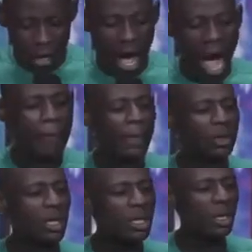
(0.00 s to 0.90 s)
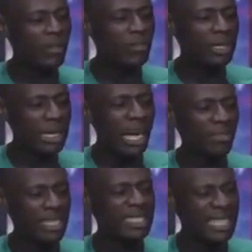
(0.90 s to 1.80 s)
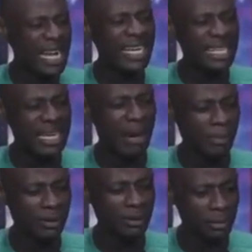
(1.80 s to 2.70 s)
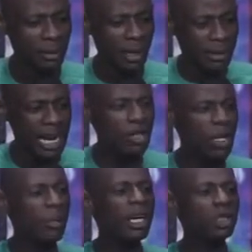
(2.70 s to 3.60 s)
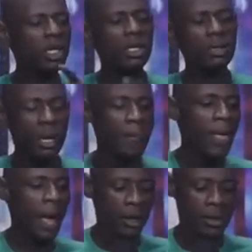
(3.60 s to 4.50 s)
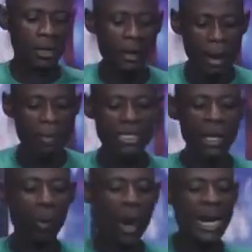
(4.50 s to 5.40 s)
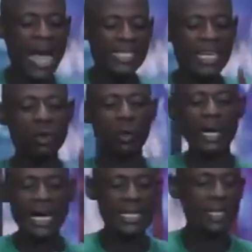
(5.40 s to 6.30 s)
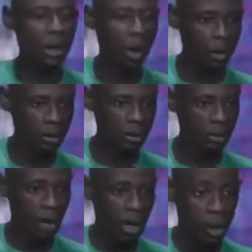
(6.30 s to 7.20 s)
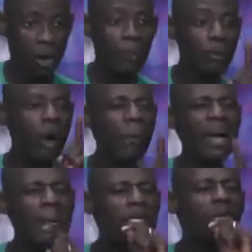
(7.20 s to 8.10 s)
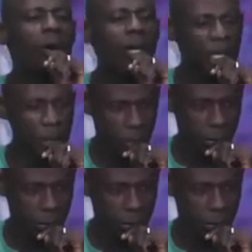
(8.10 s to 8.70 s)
I've been trusting God for this. After 9 years it's happened. There is somebody trusting. See, the Bible says, what I say to one, I say to all. Your problem is not only you.